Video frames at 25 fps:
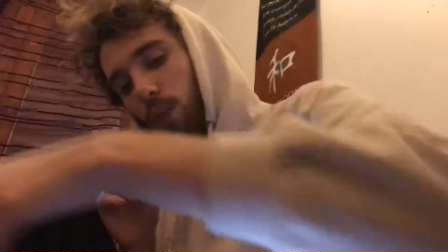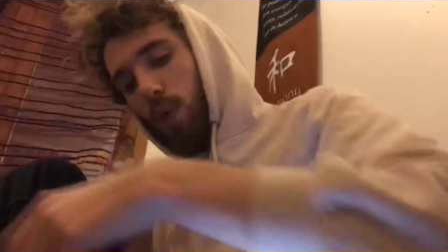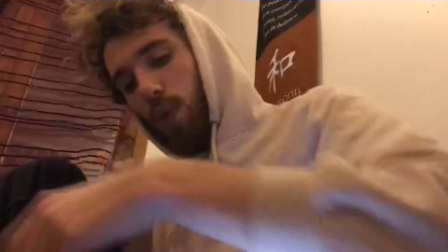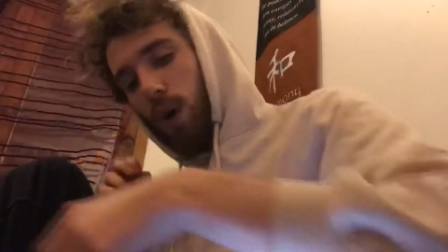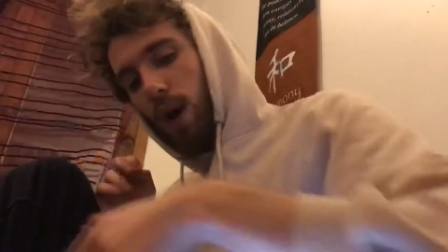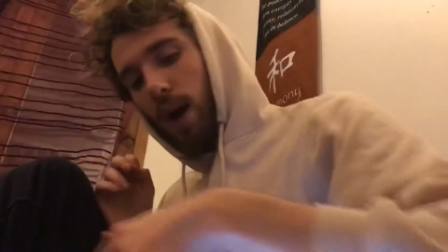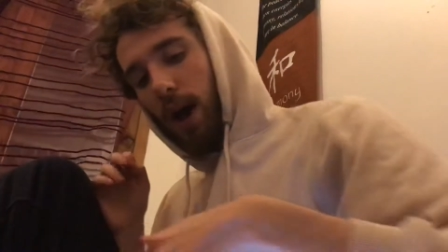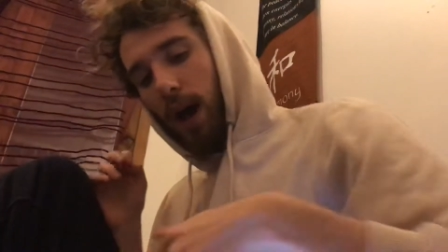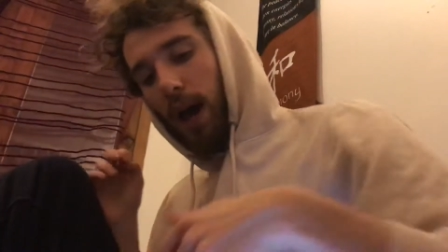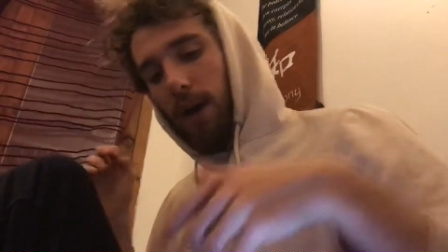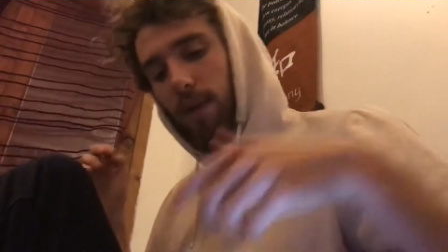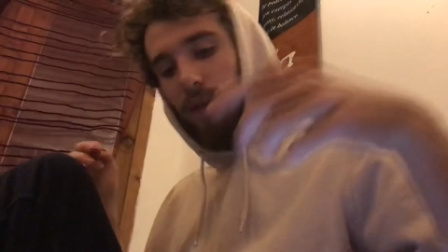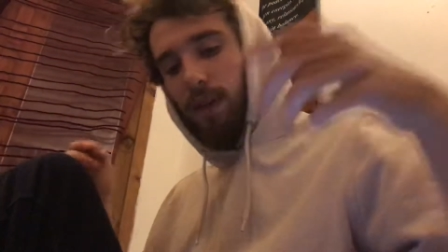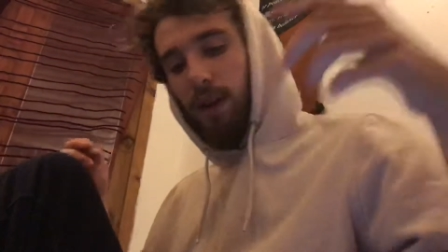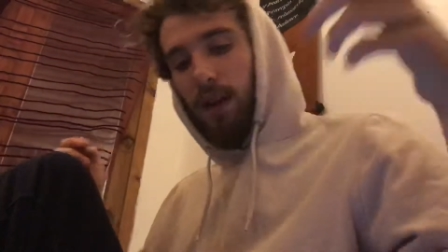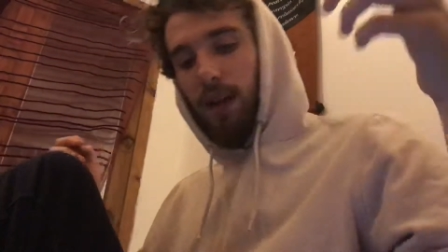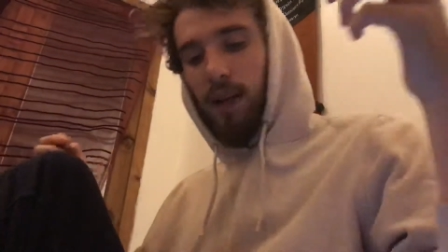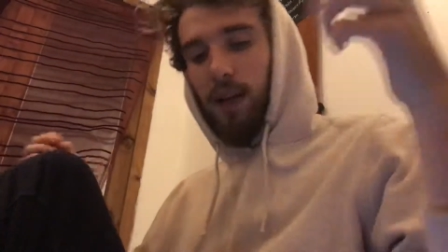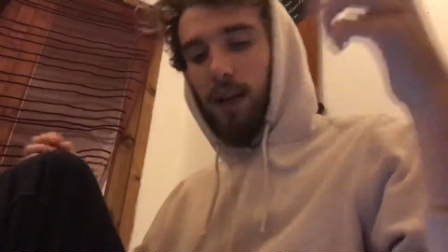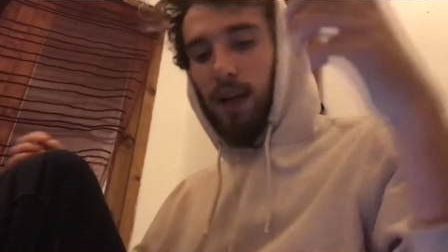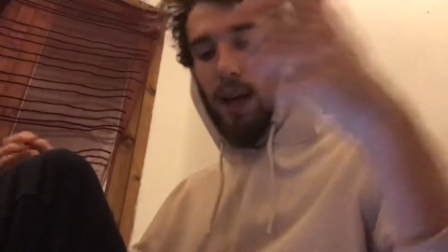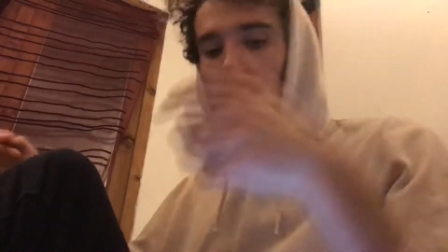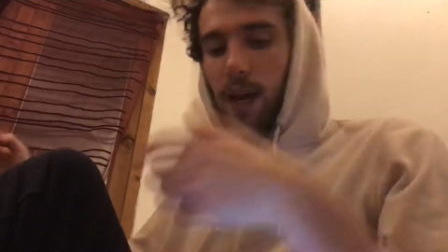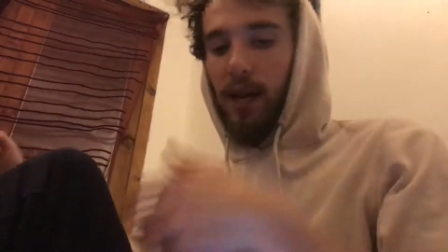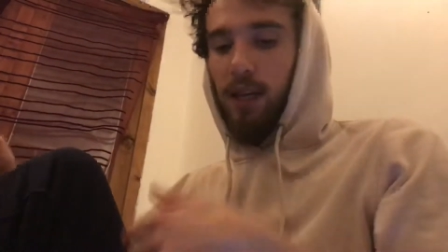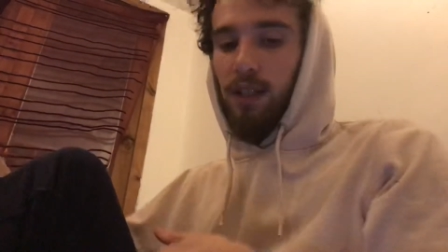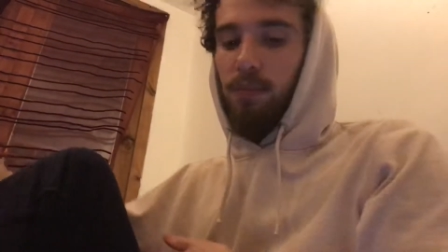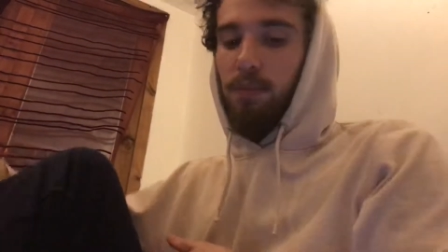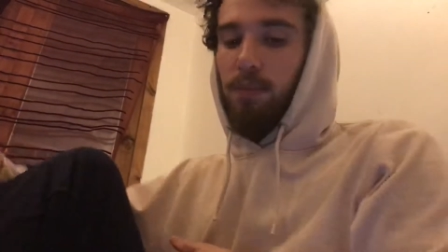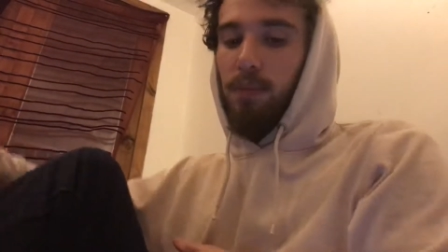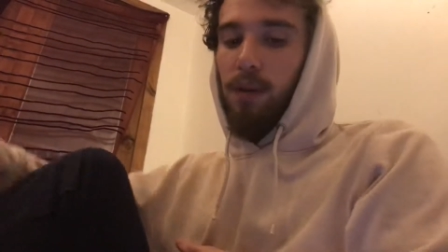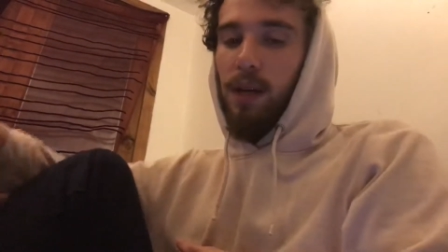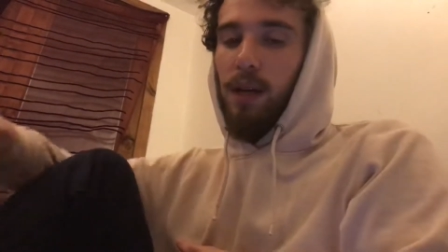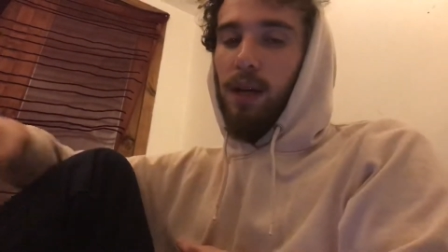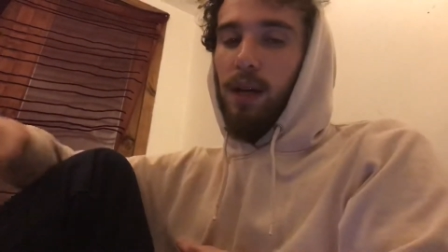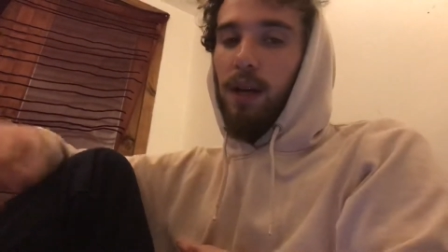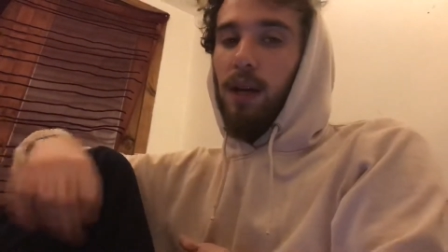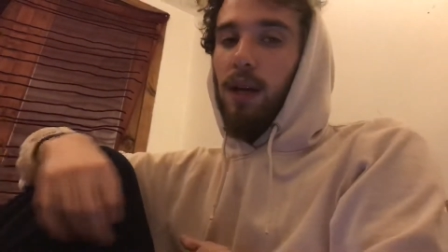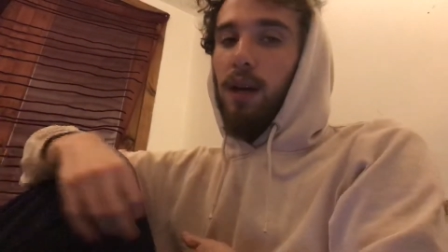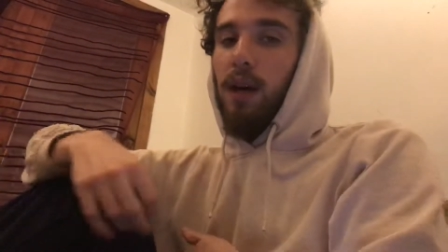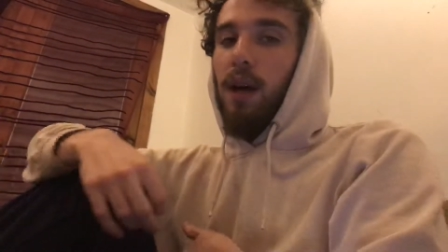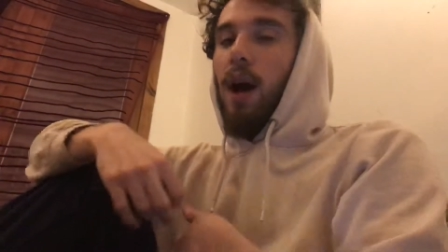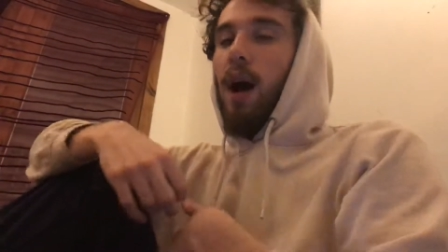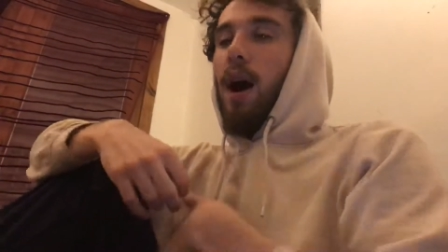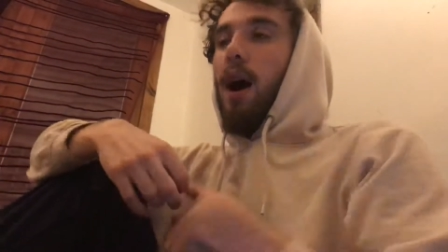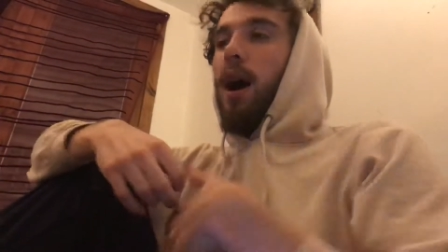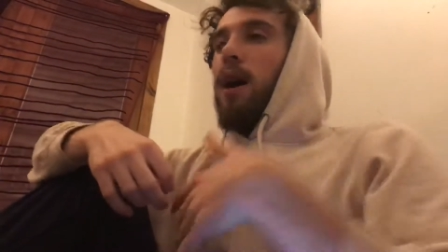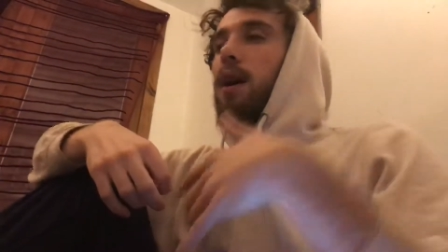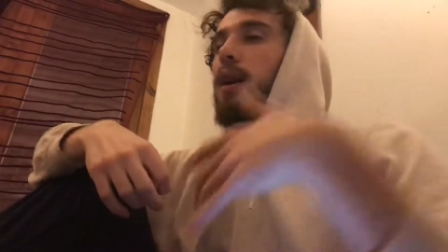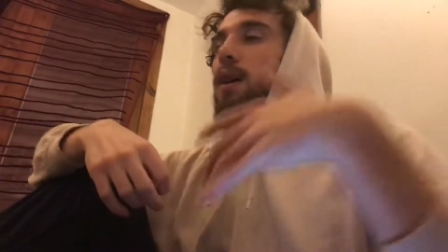whatever the case be.
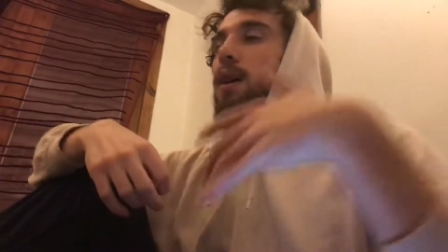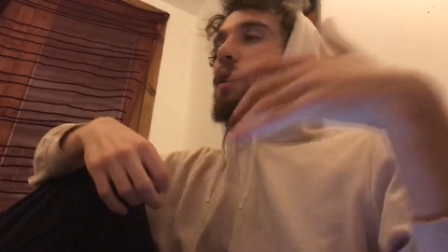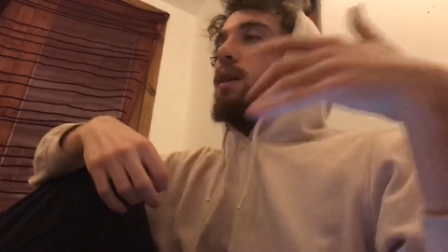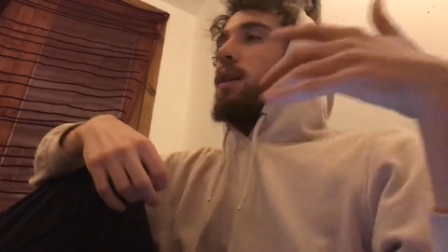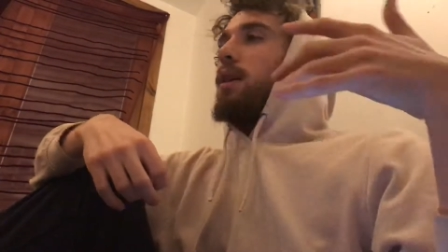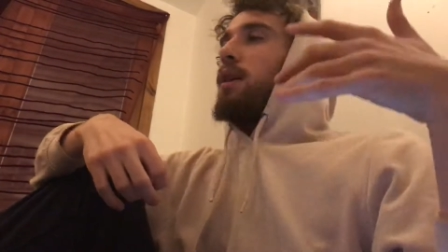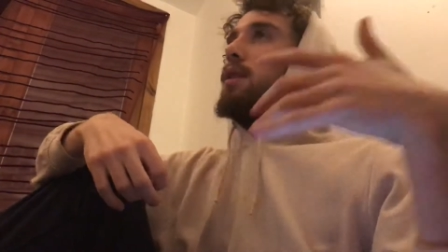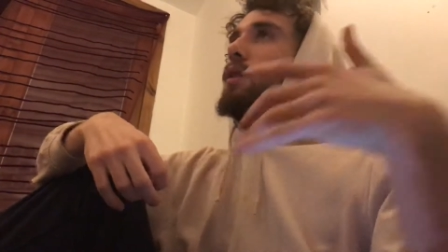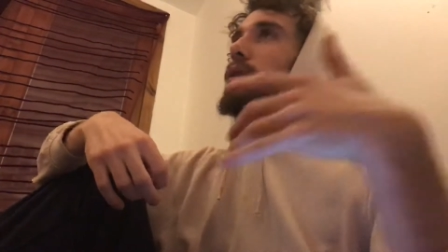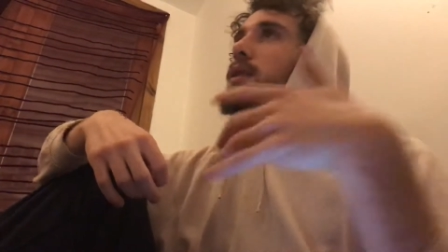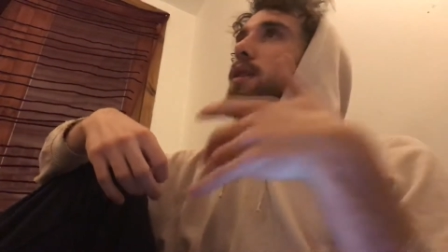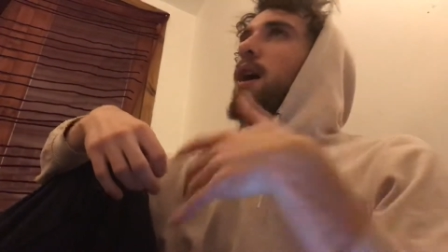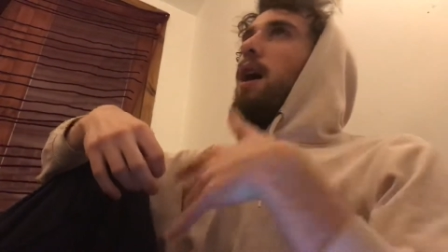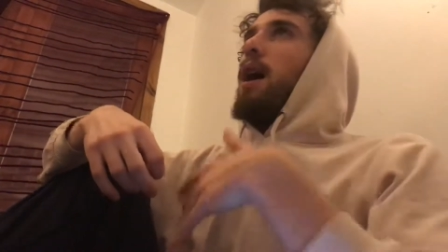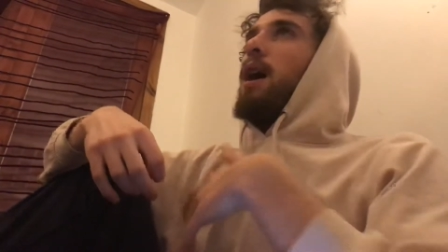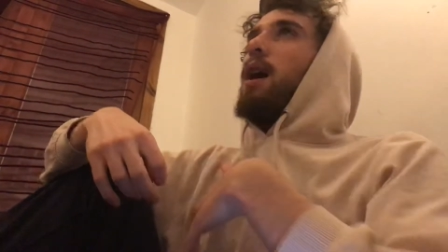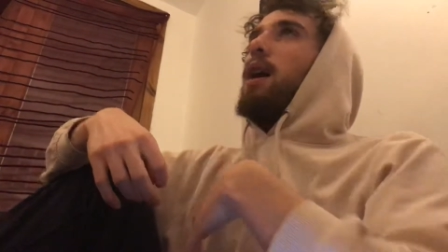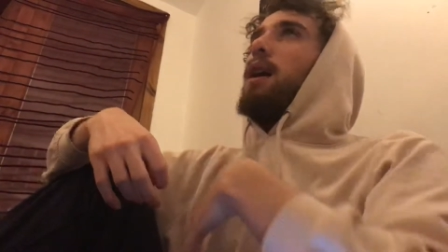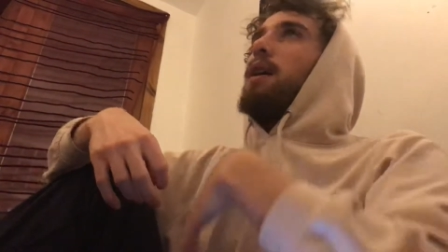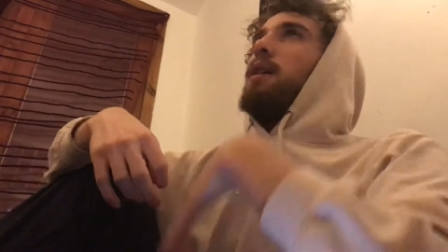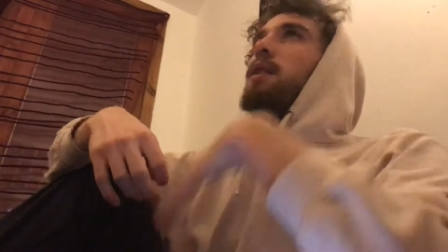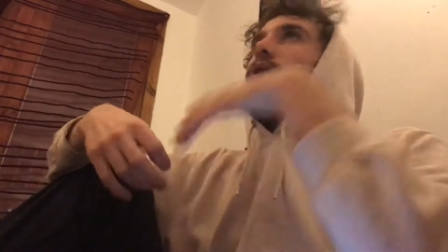Cause I